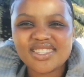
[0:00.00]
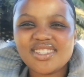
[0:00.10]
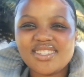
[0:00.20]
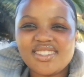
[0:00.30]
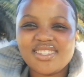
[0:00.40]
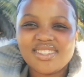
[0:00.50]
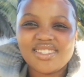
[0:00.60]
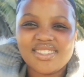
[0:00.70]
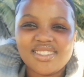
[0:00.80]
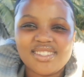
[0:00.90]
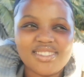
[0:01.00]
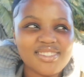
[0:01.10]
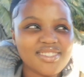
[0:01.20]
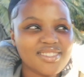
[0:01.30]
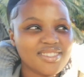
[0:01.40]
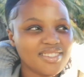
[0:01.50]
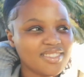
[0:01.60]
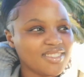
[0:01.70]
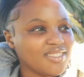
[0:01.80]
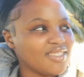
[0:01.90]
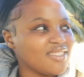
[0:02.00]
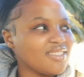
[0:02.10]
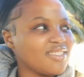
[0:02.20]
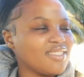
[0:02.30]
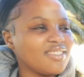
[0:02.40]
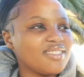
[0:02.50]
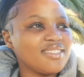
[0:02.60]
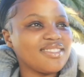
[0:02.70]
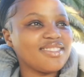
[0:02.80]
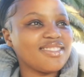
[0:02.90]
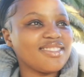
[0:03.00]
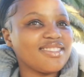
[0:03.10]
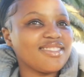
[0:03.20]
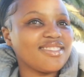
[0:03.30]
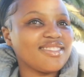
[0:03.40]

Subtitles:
No words are spoken by the person on screen.